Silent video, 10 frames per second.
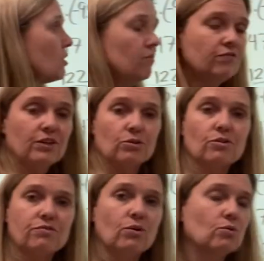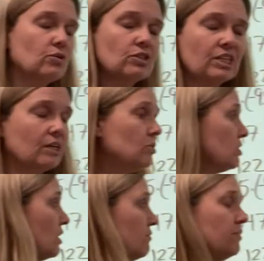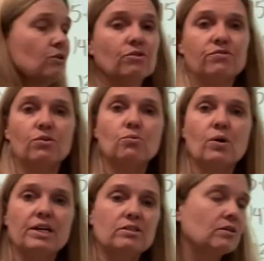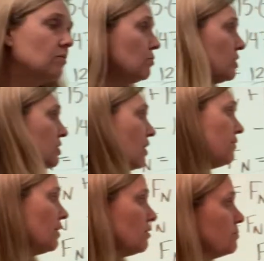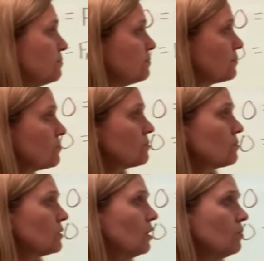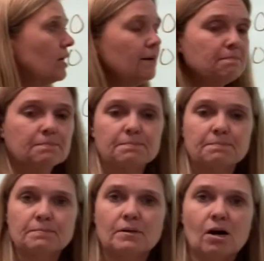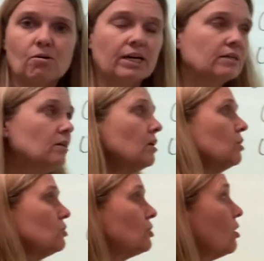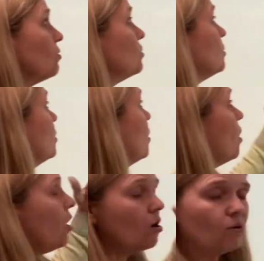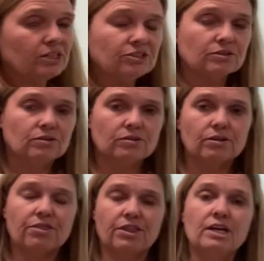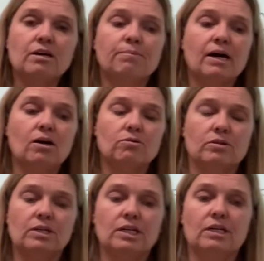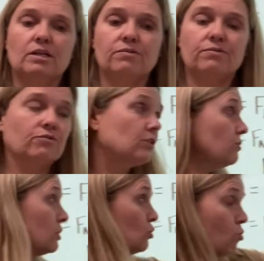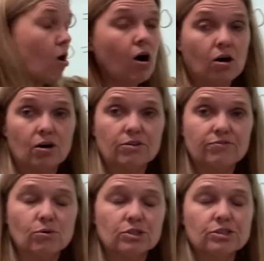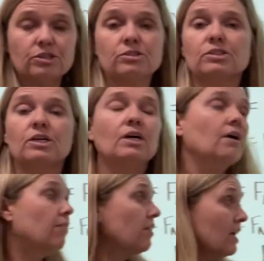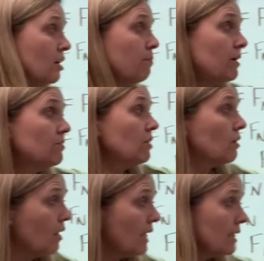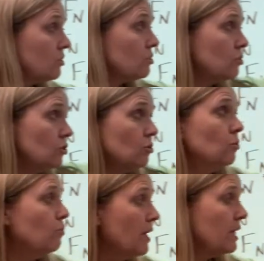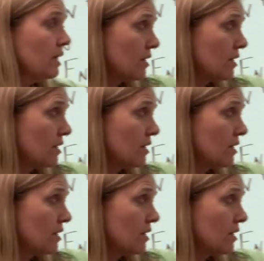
the scale does not feel the full weight of what's on there. Okay? All right. So always think about first of all, draw all the forces. Think about the lengths. Do make it